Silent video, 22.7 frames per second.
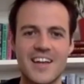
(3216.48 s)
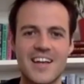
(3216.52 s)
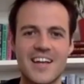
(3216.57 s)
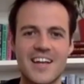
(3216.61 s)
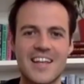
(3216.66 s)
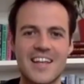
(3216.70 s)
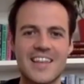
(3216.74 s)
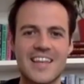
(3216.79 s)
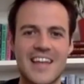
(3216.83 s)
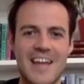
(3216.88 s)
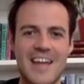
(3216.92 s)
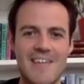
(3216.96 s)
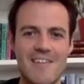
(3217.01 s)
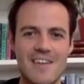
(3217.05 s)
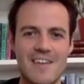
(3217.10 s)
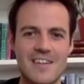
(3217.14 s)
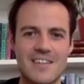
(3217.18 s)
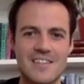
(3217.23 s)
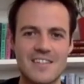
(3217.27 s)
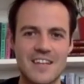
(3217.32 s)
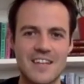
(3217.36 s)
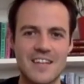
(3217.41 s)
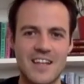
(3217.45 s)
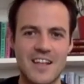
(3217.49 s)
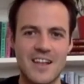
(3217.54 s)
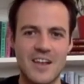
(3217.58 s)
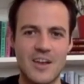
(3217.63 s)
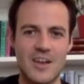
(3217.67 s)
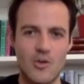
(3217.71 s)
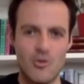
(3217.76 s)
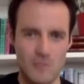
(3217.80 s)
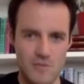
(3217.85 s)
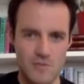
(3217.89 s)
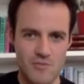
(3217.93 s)
the character,
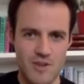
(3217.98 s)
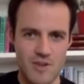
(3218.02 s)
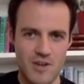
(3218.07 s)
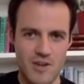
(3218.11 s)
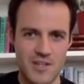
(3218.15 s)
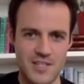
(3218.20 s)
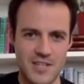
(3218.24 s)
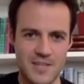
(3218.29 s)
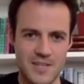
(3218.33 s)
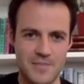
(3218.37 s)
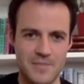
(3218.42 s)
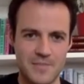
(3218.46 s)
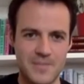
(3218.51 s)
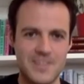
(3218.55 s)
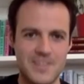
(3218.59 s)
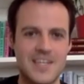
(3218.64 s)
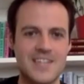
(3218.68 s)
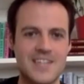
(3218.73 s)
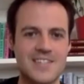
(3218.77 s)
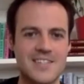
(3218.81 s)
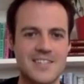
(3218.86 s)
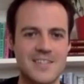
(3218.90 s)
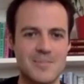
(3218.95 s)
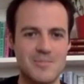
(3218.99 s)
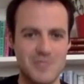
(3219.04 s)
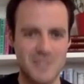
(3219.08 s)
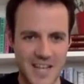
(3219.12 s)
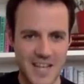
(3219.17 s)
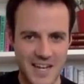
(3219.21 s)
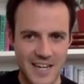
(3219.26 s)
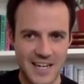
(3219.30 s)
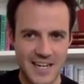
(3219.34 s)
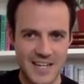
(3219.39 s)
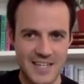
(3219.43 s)
Laura the writer, says to the
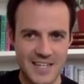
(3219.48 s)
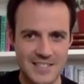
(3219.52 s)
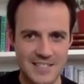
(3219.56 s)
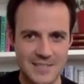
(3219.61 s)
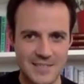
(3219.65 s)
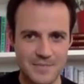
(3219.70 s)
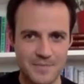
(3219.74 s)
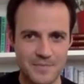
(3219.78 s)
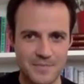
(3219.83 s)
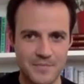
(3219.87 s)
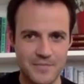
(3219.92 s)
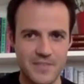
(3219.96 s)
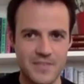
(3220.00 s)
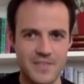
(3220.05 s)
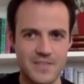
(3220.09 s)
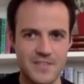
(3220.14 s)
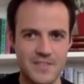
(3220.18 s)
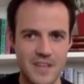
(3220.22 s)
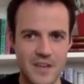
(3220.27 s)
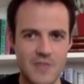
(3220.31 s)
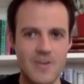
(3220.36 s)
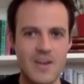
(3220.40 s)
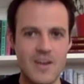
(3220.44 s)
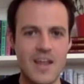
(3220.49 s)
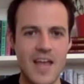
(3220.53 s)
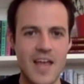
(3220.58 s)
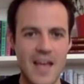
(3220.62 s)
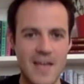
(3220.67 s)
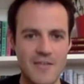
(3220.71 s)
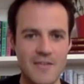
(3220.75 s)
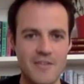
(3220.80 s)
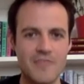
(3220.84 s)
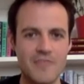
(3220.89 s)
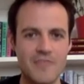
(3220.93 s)
protagonist, Don't
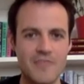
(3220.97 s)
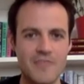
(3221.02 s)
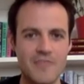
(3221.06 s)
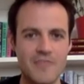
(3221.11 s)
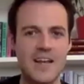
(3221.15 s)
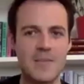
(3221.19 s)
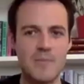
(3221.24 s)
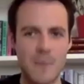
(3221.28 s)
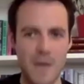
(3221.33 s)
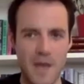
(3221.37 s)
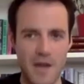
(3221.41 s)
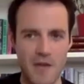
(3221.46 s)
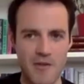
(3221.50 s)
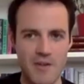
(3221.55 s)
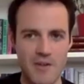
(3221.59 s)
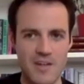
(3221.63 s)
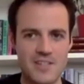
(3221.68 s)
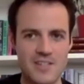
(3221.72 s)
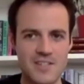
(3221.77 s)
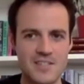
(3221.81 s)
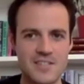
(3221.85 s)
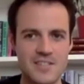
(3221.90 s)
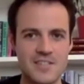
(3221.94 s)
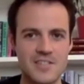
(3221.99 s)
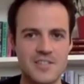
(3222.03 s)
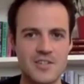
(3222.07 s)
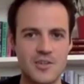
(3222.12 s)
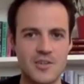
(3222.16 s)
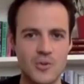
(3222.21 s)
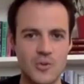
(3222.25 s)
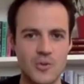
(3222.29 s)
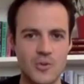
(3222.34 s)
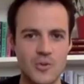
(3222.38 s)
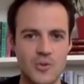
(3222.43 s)
ever feel embarrassed to
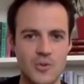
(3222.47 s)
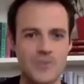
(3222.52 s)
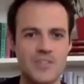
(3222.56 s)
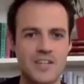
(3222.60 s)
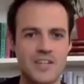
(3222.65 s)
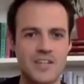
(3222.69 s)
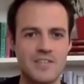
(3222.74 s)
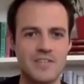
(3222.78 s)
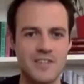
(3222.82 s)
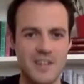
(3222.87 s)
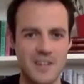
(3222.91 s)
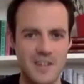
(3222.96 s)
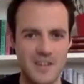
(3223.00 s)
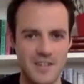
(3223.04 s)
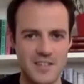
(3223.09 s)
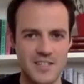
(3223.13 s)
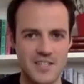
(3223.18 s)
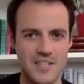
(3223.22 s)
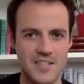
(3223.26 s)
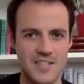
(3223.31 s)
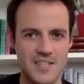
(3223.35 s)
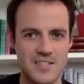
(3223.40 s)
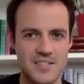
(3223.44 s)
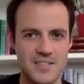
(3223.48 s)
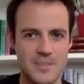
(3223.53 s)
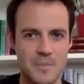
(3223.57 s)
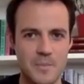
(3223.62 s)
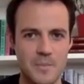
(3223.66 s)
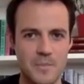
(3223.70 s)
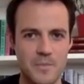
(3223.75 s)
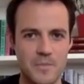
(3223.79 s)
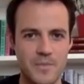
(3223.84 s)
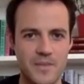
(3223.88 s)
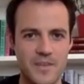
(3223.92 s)
call yourself an artist.
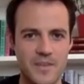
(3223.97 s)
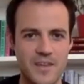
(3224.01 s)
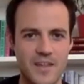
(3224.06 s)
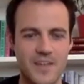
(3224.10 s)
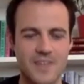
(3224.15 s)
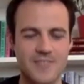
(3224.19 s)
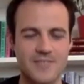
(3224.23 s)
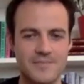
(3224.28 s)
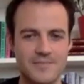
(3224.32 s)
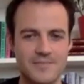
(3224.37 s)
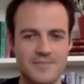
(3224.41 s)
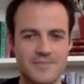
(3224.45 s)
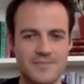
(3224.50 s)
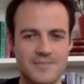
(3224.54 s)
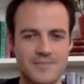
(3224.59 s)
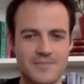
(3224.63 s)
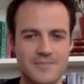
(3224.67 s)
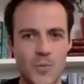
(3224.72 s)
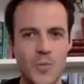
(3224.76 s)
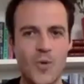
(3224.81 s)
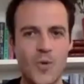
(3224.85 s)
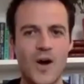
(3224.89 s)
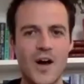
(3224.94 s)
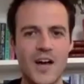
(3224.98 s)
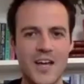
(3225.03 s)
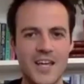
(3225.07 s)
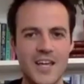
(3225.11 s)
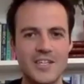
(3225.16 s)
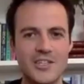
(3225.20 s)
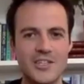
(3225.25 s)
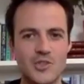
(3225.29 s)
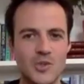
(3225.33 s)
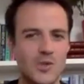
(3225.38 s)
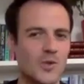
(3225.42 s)

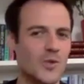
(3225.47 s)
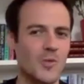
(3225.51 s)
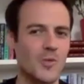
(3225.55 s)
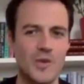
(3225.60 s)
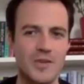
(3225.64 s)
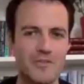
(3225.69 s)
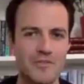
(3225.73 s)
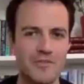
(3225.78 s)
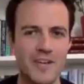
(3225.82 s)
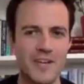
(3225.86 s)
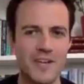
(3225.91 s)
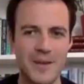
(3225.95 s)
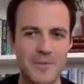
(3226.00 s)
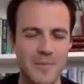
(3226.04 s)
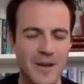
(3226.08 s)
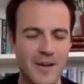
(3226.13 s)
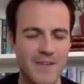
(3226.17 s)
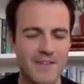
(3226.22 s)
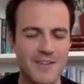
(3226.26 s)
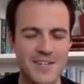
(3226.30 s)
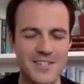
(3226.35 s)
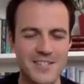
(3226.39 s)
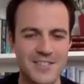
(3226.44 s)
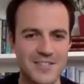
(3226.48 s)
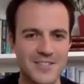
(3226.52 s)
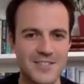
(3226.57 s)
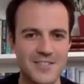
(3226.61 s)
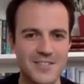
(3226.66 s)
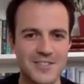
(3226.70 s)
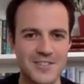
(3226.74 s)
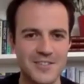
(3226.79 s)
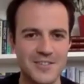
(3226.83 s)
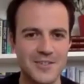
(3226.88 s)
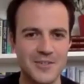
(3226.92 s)
Why shouldn't we feel embarrassed
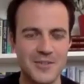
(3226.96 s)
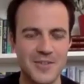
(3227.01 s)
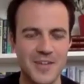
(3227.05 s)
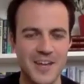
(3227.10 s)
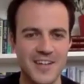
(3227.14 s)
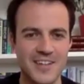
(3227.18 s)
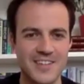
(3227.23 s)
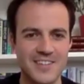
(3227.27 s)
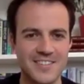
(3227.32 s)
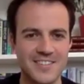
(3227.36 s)
to do that?